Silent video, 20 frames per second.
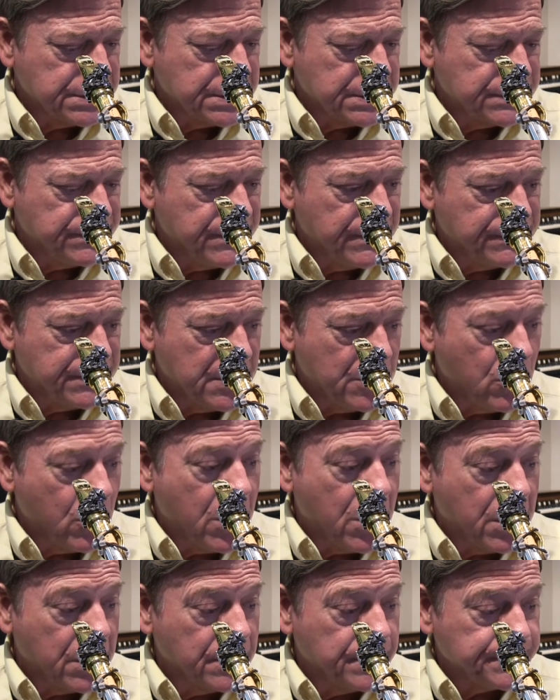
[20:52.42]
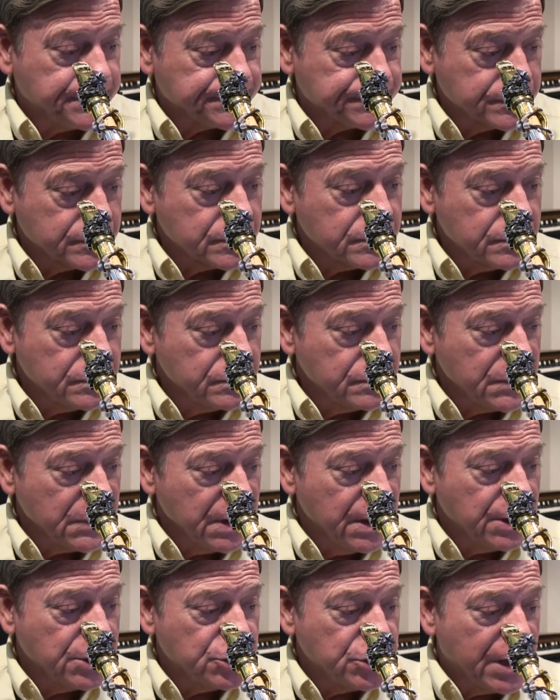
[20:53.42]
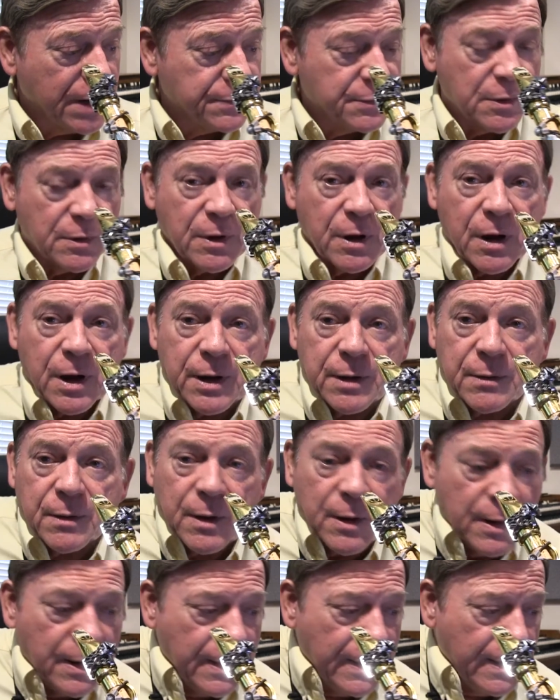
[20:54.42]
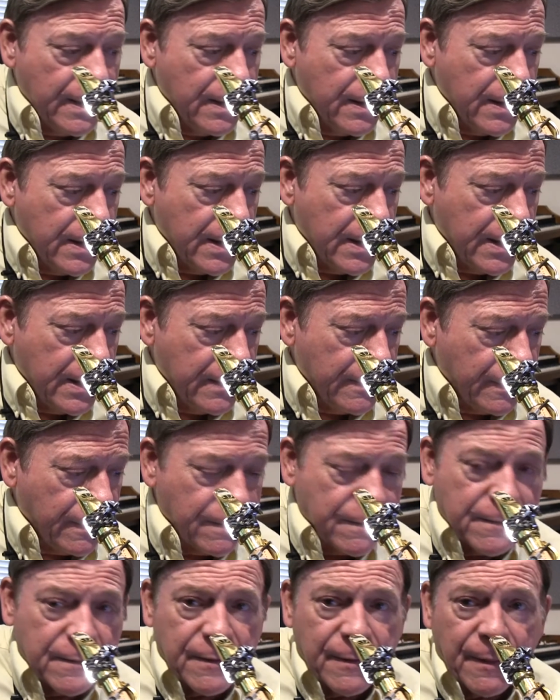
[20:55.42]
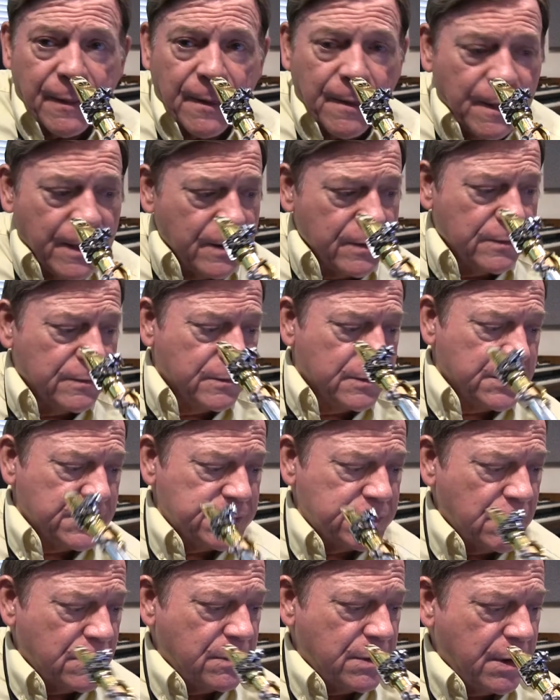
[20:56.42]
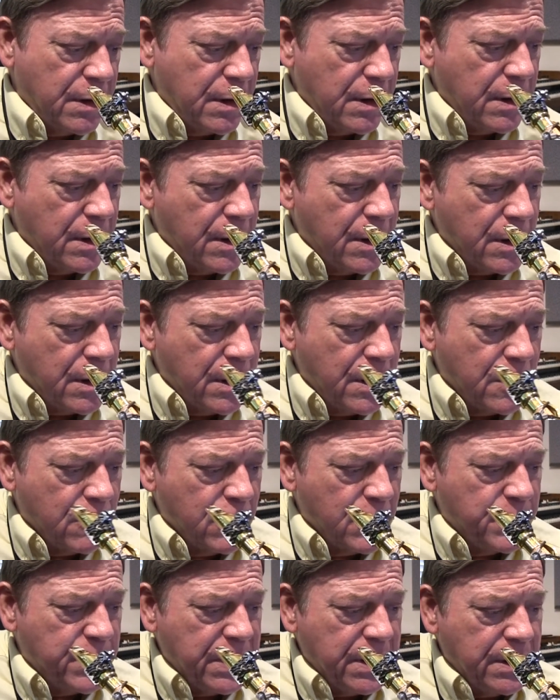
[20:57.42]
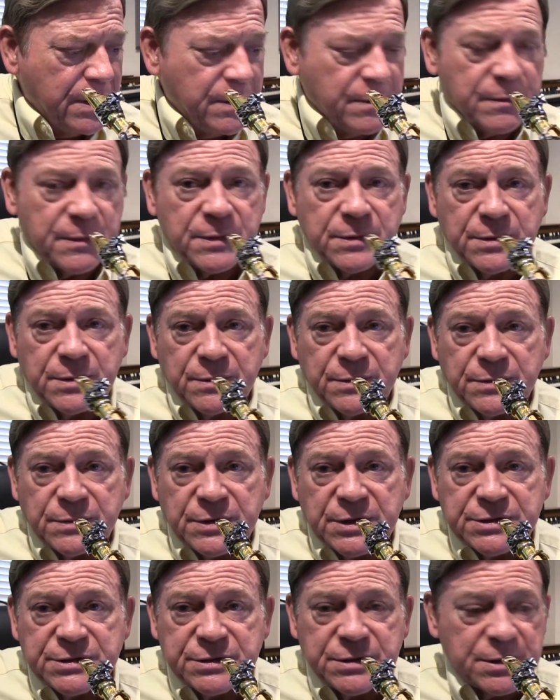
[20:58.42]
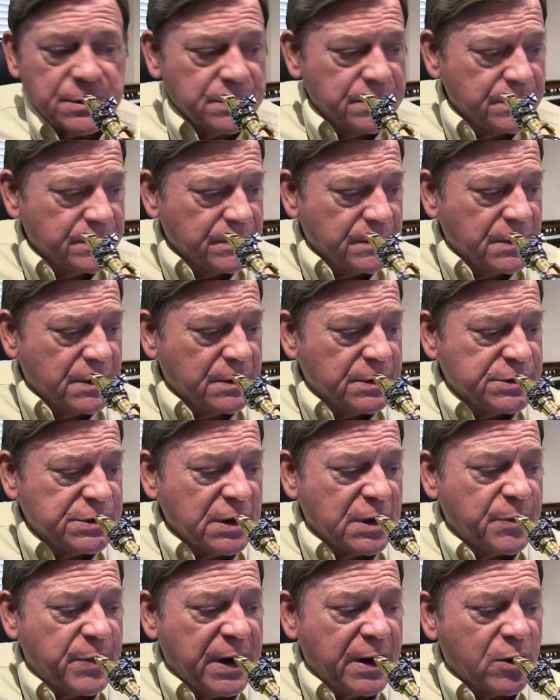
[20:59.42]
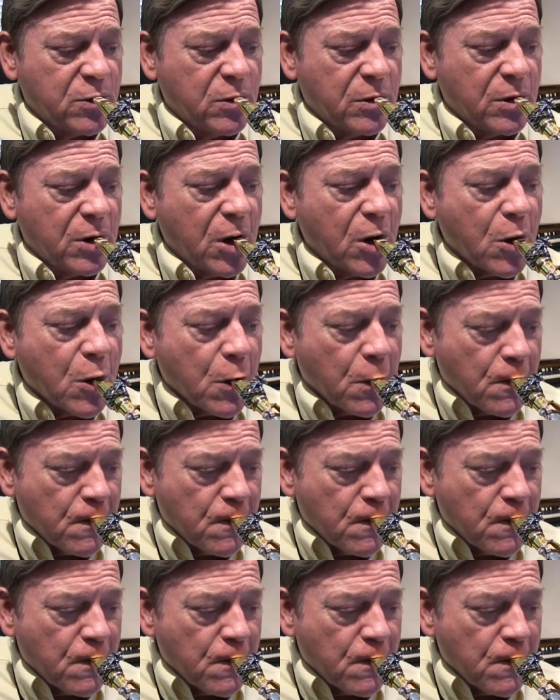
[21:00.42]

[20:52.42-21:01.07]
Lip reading: 51 in chapter 9. So here would be just the syncopated quarter note.